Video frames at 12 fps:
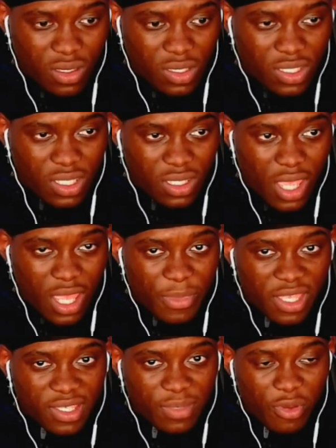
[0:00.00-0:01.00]
I can
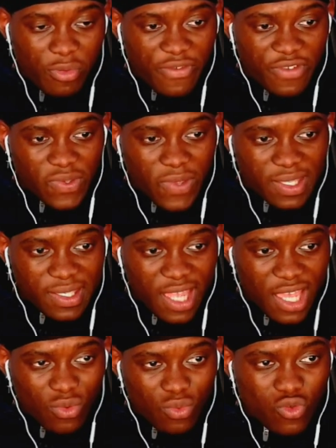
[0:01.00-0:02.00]
make it support my feet so I can
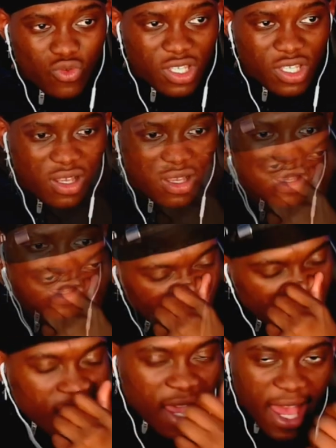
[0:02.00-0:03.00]
stand on water.
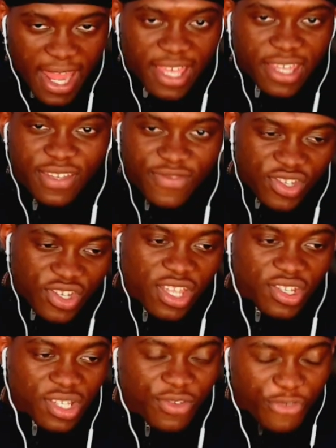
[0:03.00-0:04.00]
And I can even
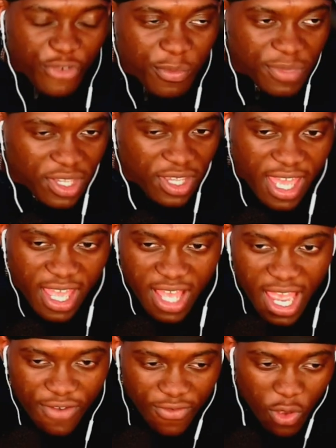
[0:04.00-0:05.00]
change its form. So yeah,
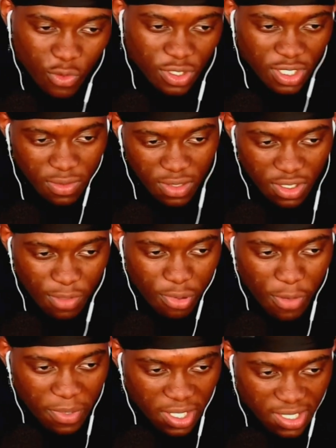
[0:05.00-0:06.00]
kind of altering the
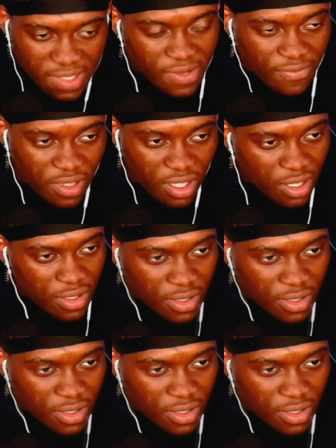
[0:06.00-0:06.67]
properties of it.